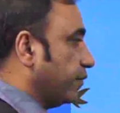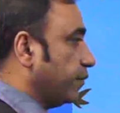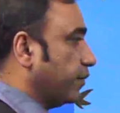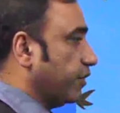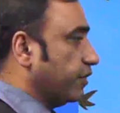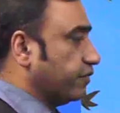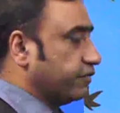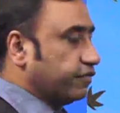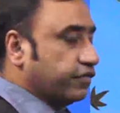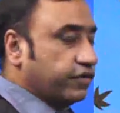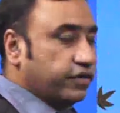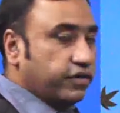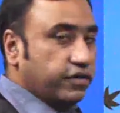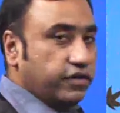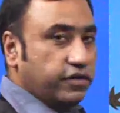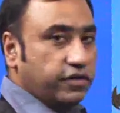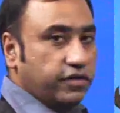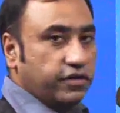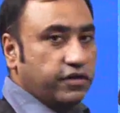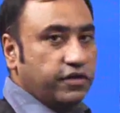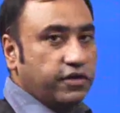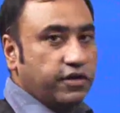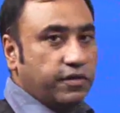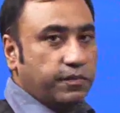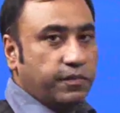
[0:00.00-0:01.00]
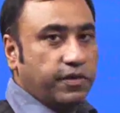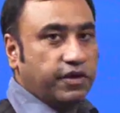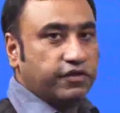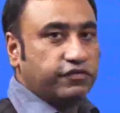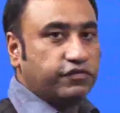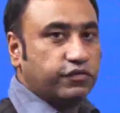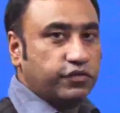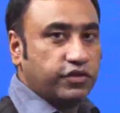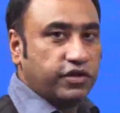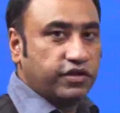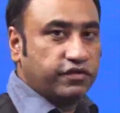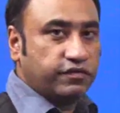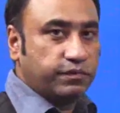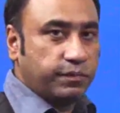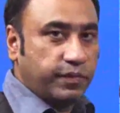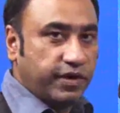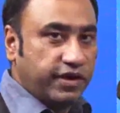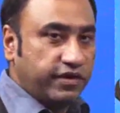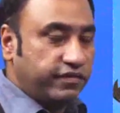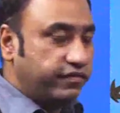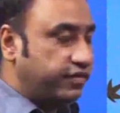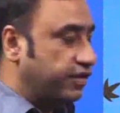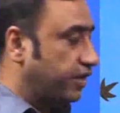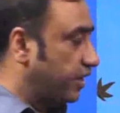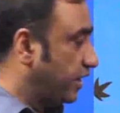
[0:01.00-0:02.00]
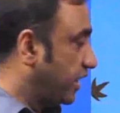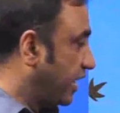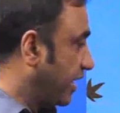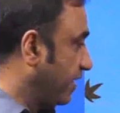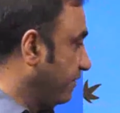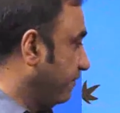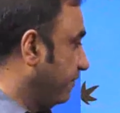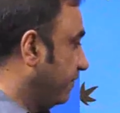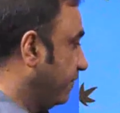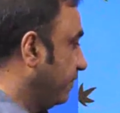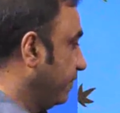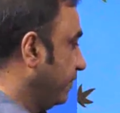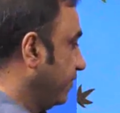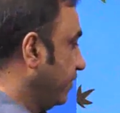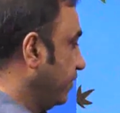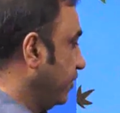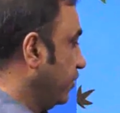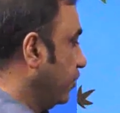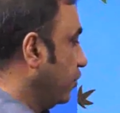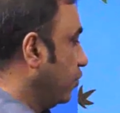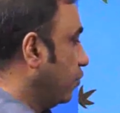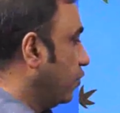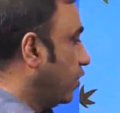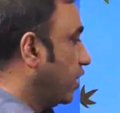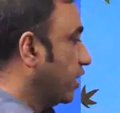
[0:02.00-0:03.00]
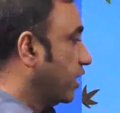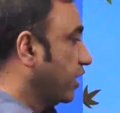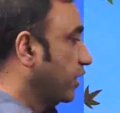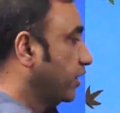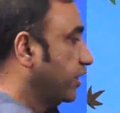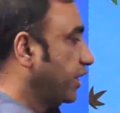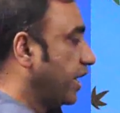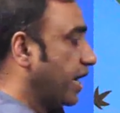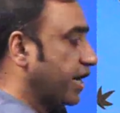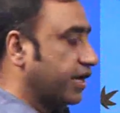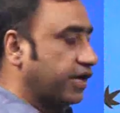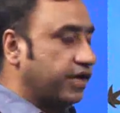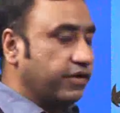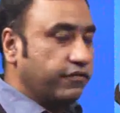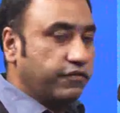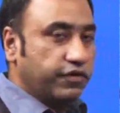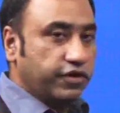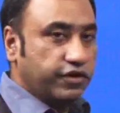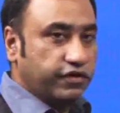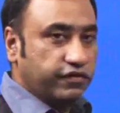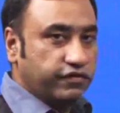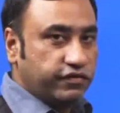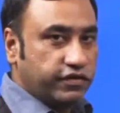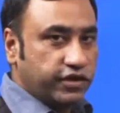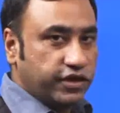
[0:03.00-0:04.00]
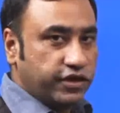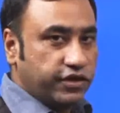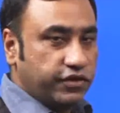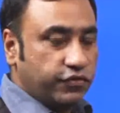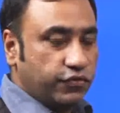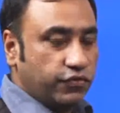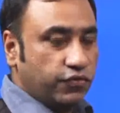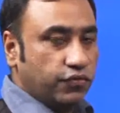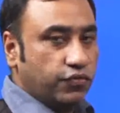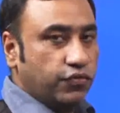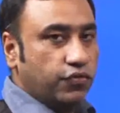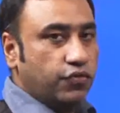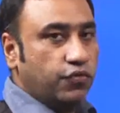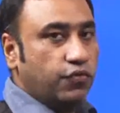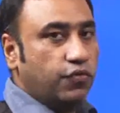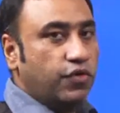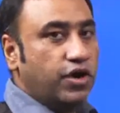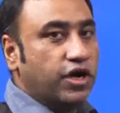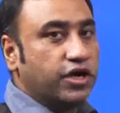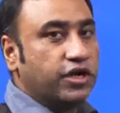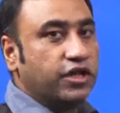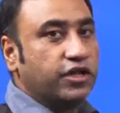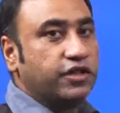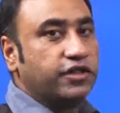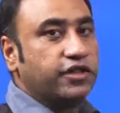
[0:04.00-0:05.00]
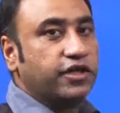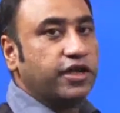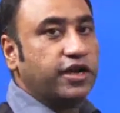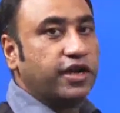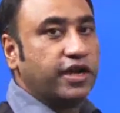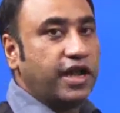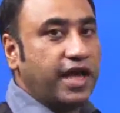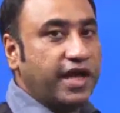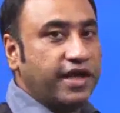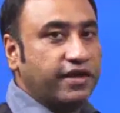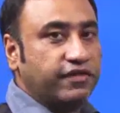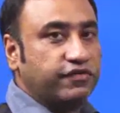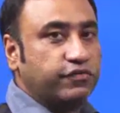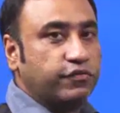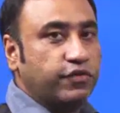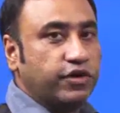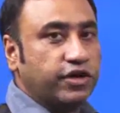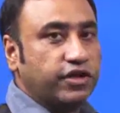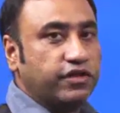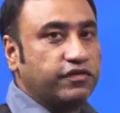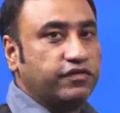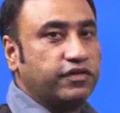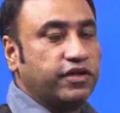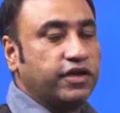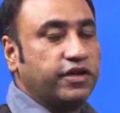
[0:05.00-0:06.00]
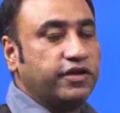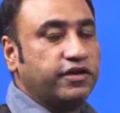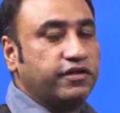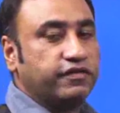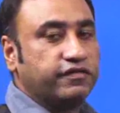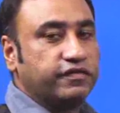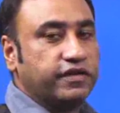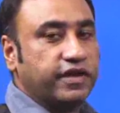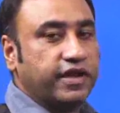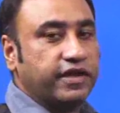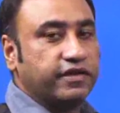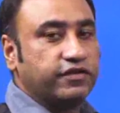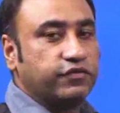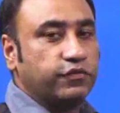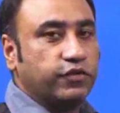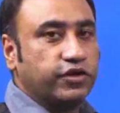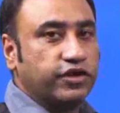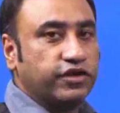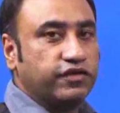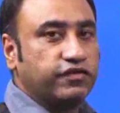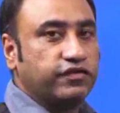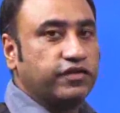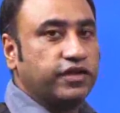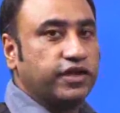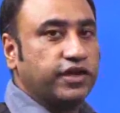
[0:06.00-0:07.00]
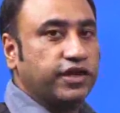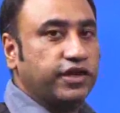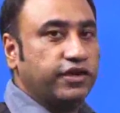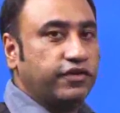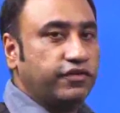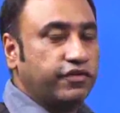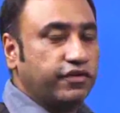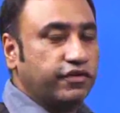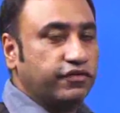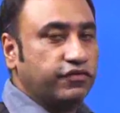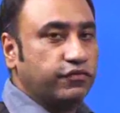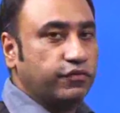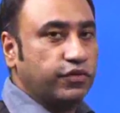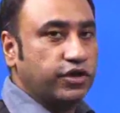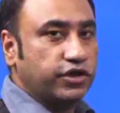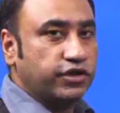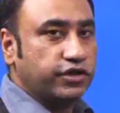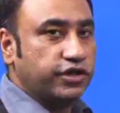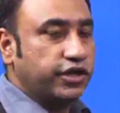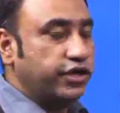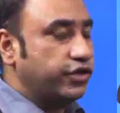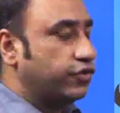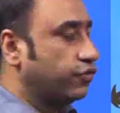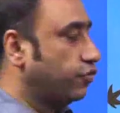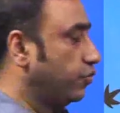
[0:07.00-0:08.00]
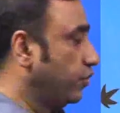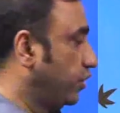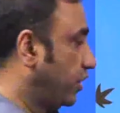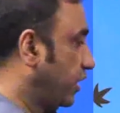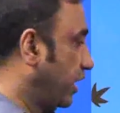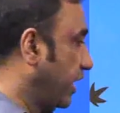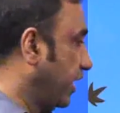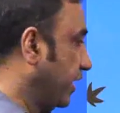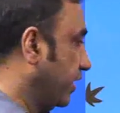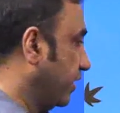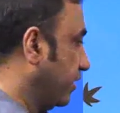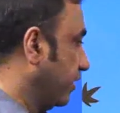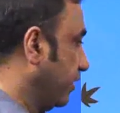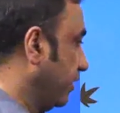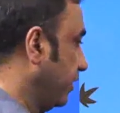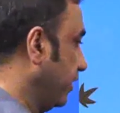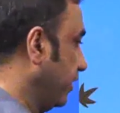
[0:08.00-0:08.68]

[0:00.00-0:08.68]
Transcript: persona spends their life? What are the activities they do? What are their likes? What are their dislikes? What is their interest? What they don't like?